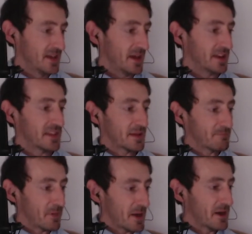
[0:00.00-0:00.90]
And I
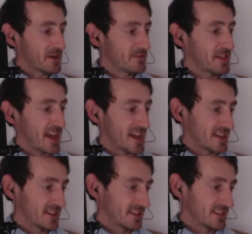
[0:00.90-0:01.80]
think part of
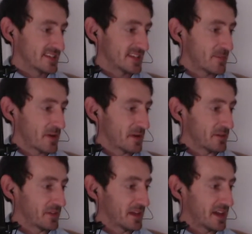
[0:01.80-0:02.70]
that, somewhere
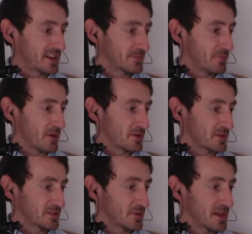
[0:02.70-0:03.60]
along the line, has
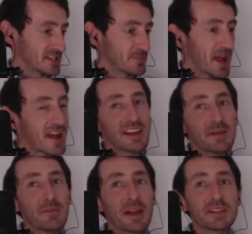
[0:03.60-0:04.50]
broken Twitch. But how can
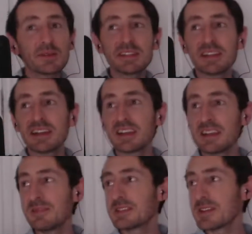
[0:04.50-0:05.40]
it break Twitch? Like,
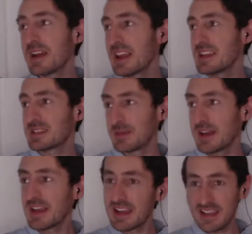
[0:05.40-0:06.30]
you sign into
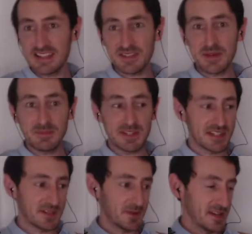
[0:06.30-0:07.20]
it, it streams it
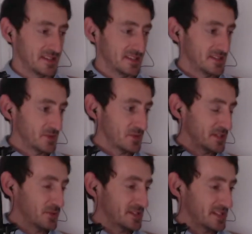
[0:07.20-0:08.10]
to Twitch. Surely
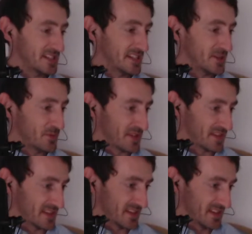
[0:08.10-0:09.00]
Twitch can deal with.